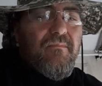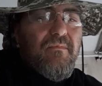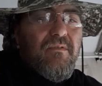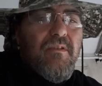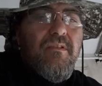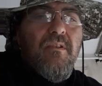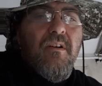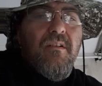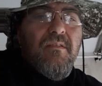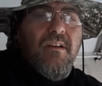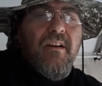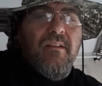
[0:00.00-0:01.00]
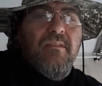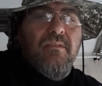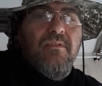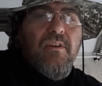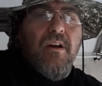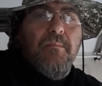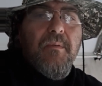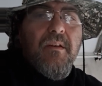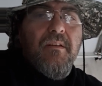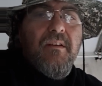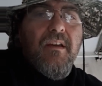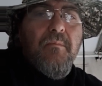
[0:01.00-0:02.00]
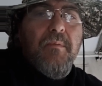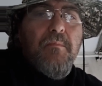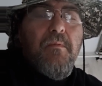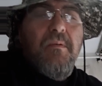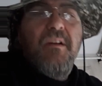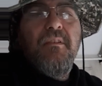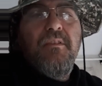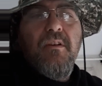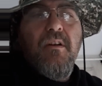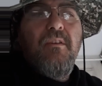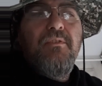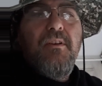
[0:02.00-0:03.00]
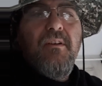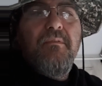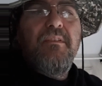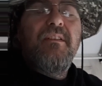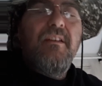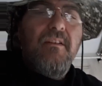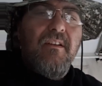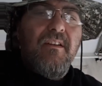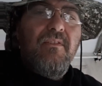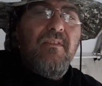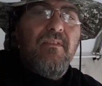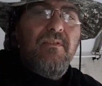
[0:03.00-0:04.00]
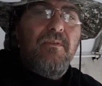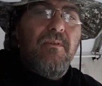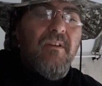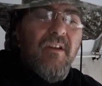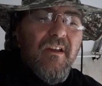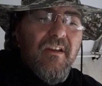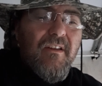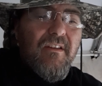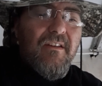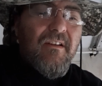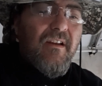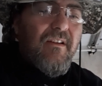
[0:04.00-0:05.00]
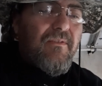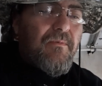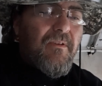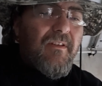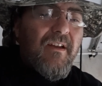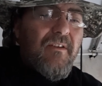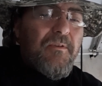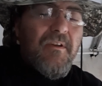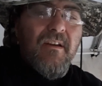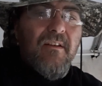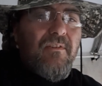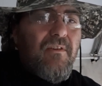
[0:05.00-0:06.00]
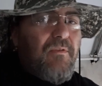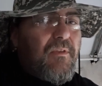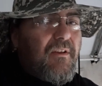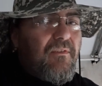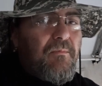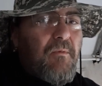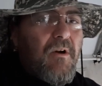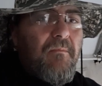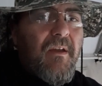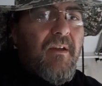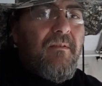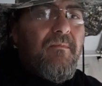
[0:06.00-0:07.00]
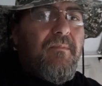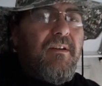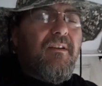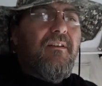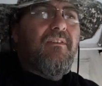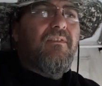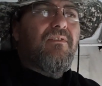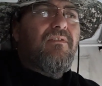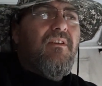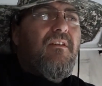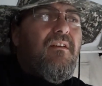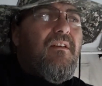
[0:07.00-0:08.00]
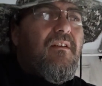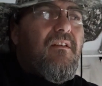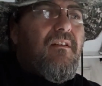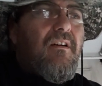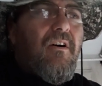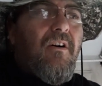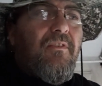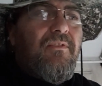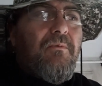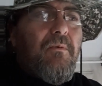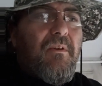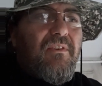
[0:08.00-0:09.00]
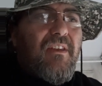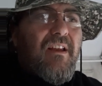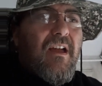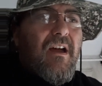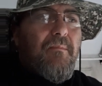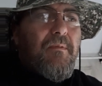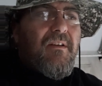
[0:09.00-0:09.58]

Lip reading: do your online shopping and have people bring it to your car so you don't have to take your kids in the store. You guys really out there, you got to start thinking smart, man, because all of what's going to happen